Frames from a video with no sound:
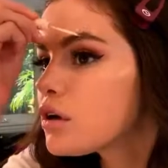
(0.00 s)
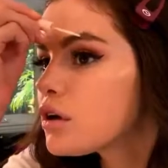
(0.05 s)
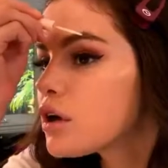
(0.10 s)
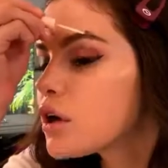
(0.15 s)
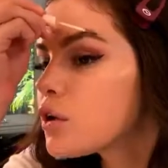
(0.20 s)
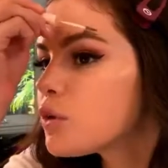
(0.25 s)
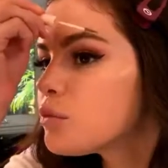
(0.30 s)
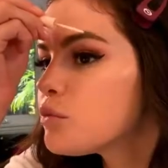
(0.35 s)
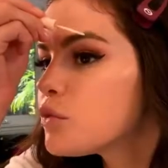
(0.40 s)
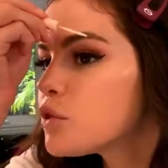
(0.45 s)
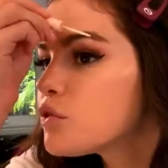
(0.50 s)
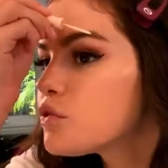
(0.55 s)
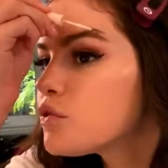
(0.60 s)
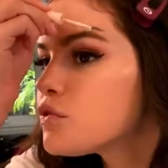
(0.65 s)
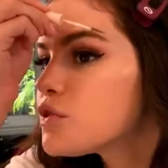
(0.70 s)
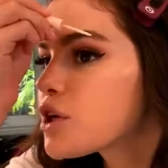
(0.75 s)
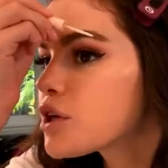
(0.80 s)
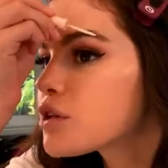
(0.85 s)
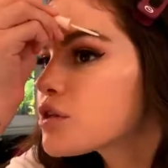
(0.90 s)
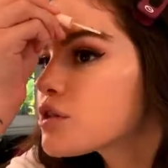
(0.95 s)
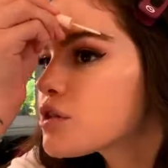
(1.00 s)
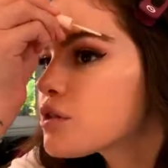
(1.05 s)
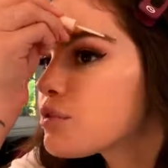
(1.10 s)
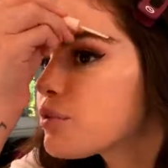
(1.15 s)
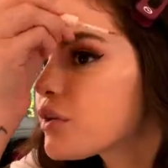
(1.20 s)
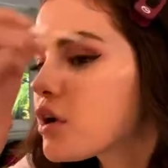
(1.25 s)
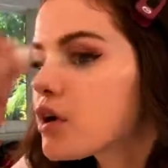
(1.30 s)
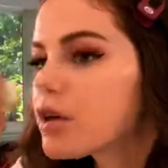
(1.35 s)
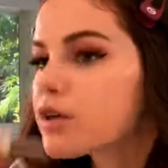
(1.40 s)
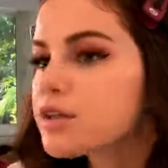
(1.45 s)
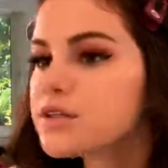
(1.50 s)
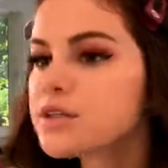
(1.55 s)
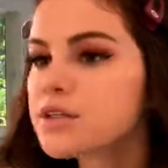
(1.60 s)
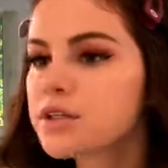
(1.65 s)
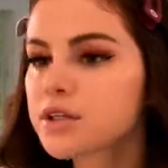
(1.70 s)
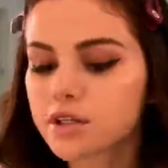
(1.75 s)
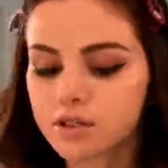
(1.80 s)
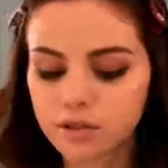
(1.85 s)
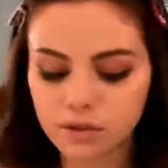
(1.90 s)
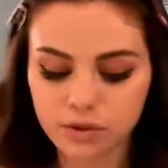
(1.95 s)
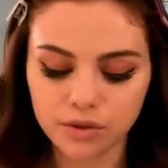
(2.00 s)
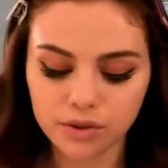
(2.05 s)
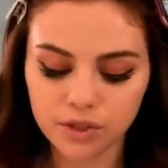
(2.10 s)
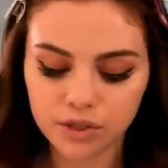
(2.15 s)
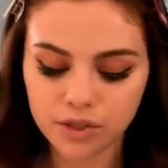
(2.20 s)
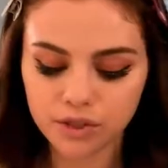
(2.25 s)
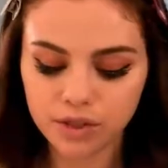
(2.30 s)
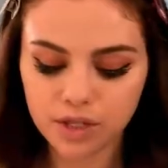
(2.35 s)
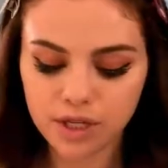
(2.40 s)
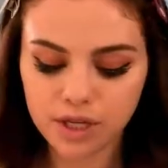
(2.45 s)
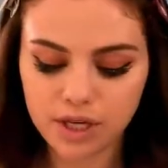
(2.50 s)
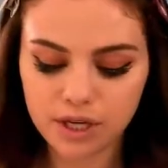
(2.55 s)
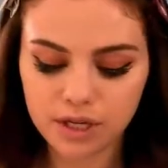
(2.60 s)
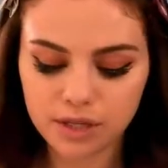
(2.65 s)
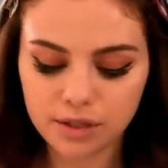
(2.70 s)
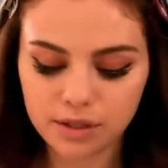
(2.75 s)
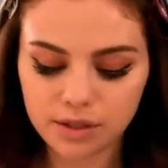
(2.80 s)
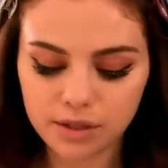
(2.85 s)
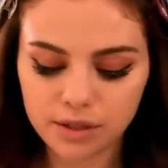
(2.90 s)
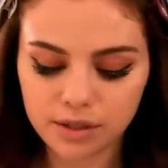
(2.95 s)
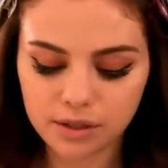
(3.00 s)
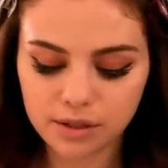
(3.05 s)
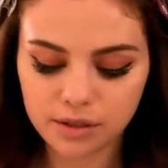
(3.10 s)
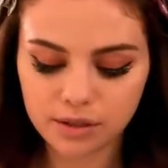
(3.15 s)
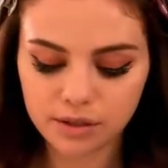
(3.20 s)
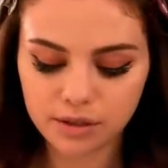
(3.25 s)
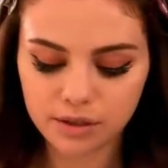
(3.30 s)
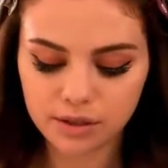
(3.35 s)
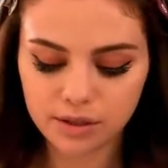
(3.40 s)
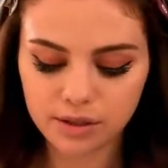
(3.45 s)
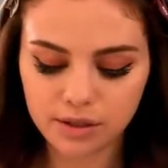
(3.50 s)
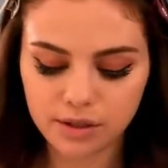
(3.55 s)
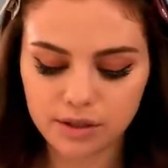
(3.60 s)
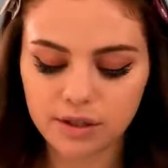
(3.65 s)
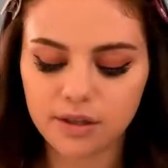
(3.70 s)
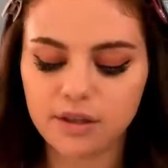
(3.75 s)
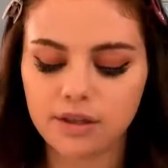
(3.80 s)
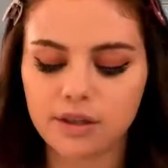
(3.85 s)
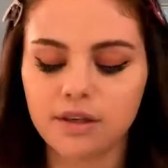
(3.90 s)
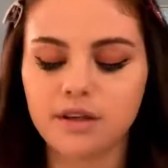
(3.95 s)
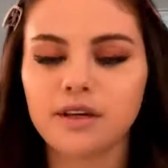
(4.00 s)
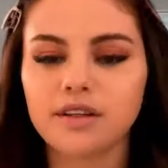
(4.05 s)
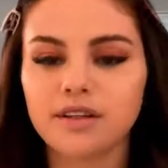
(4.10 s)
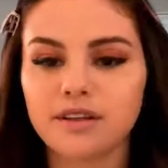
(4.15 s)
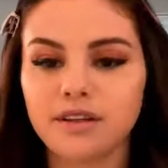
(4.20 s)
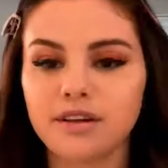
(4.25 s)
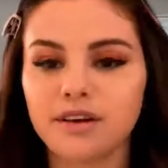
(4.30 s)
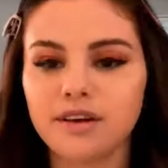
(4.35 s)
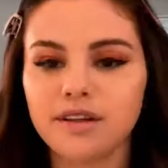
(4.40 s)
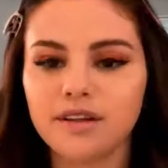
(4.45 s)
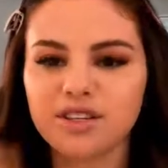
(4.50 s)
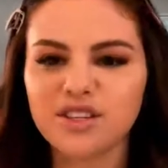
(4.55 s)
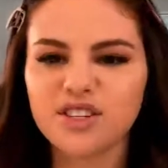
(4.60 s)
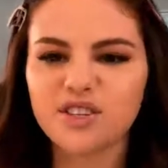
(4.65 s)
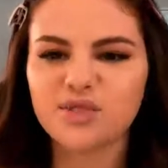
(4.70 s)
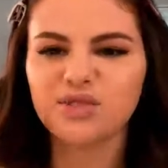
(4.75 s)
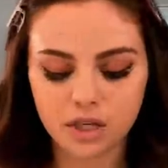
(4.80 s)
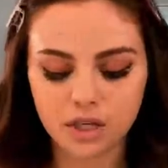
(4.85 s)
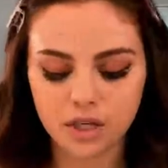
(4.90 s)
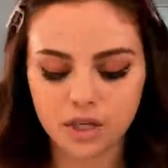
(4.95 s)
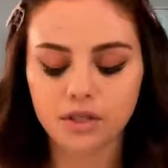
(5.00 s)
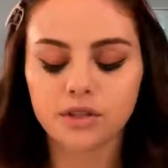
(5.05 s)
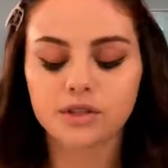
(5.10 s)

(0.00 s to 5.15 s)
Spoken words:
I remove tons of the product because then I use it at the end, and then I can use it.